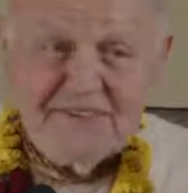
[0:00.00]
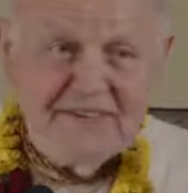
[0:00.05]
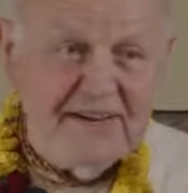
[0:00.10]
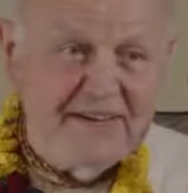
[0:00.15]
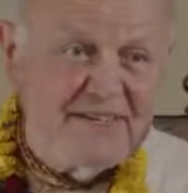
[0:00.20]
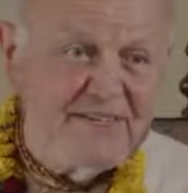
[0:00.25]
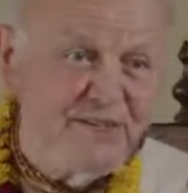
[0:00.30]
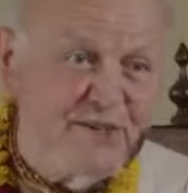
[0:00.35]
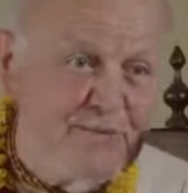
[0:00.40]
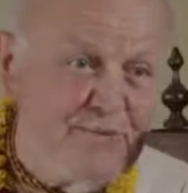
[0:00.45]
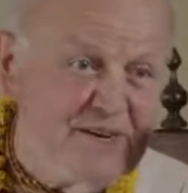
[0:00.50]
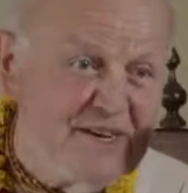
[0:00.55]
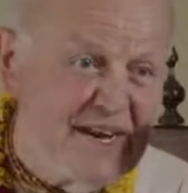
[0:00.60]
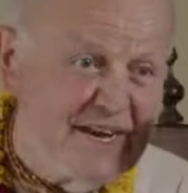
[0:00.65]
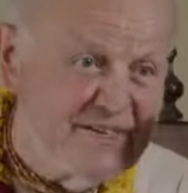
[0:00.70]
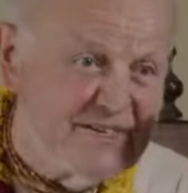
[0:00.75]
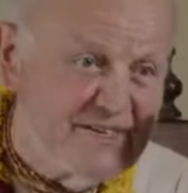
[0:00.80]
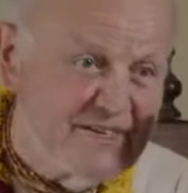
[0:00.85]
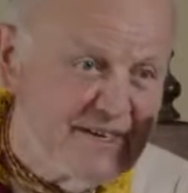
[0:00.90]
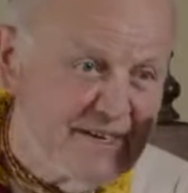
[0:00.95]
an
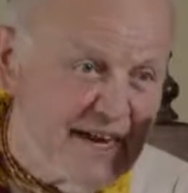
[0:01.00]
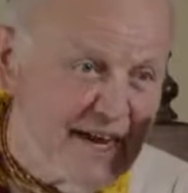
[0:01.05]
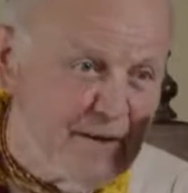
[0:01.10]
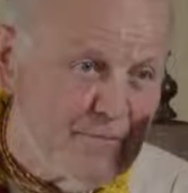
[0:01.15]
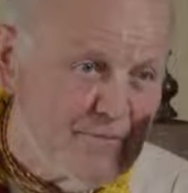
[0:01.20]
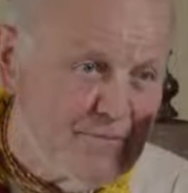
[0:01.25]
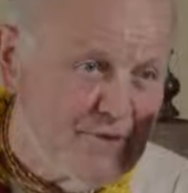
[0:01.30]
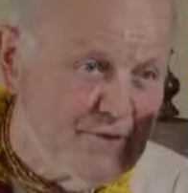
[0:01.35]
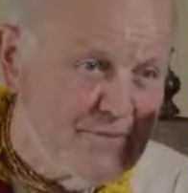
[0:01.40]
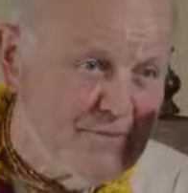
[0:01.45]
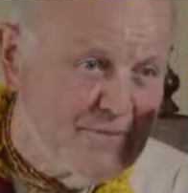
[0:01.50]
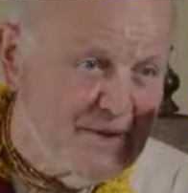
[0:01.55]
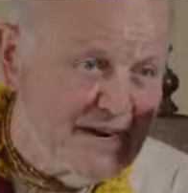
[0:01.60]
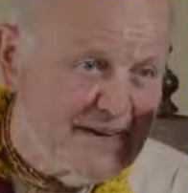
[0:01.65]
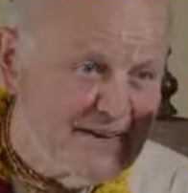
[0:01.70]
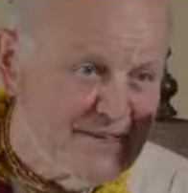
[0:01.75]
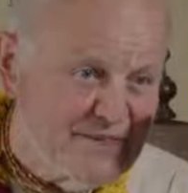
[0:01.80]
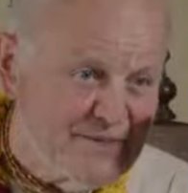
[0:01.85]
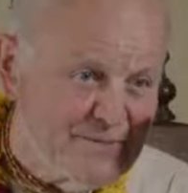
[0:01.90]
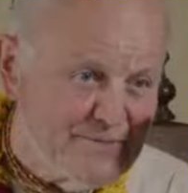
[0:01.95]
extermination camp,
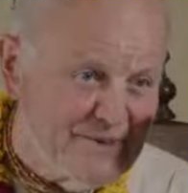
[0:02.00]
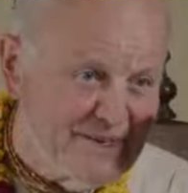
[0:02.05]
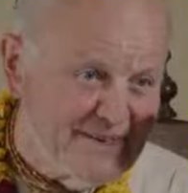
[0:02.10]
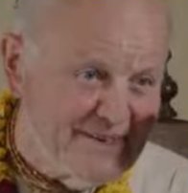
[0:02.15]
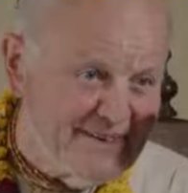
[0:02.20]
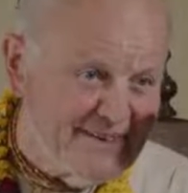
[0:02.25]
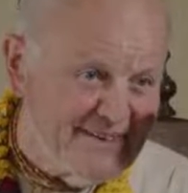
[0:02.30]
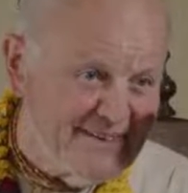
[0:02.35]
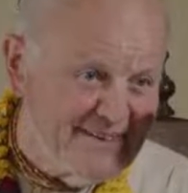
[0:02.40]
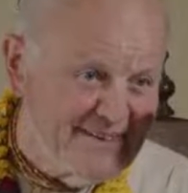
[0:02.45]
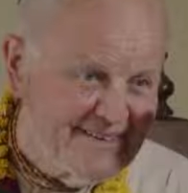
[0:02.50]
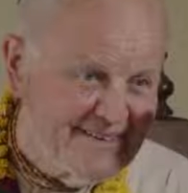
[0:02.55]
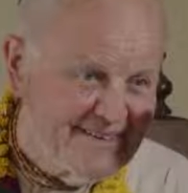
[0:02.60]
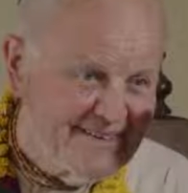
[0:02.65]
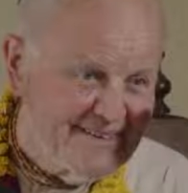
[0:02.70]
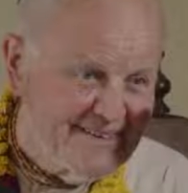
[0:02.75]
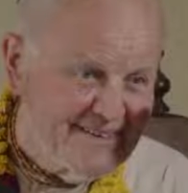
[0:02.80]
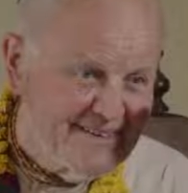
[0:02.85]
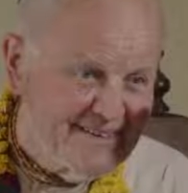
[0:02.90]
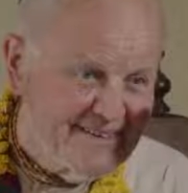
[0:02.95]
practically speaking.
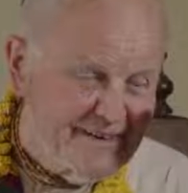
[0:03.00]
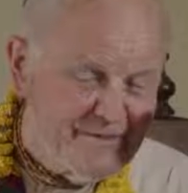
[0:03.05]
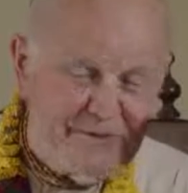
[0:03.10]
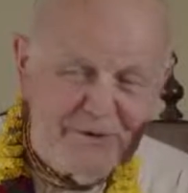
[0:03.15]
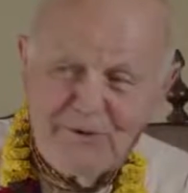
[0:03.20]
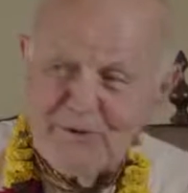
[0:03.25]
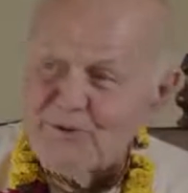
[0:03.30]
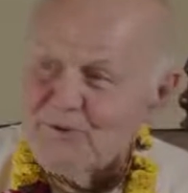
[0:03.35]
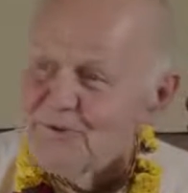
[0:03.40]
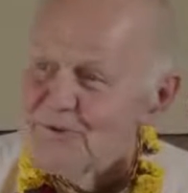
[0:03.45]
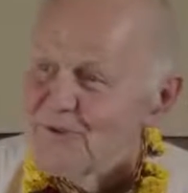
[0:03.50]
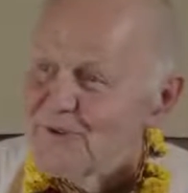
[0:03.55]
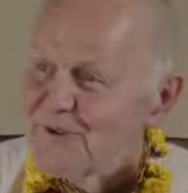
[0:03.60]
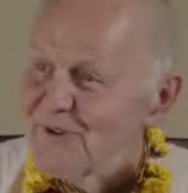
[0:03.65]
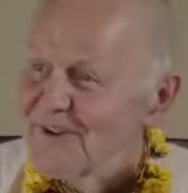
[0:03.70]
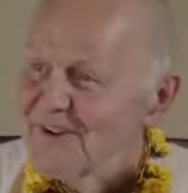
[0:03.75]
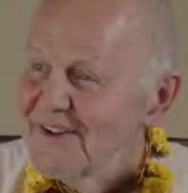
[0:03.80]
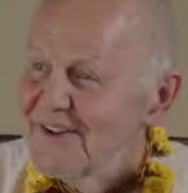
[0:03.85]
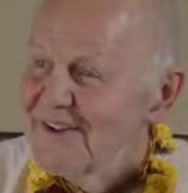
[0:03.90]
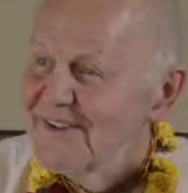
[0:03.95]
If you look
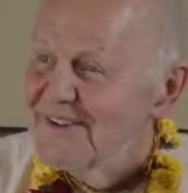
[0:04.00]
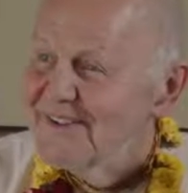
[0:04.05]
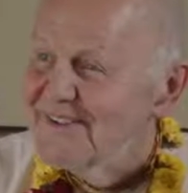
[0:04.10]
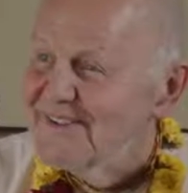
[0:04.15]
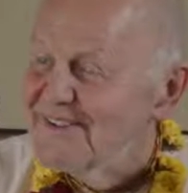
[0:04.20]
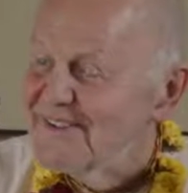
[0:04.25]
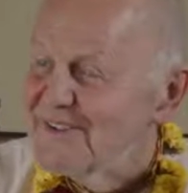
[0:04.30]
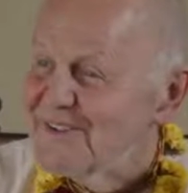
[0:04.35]
for the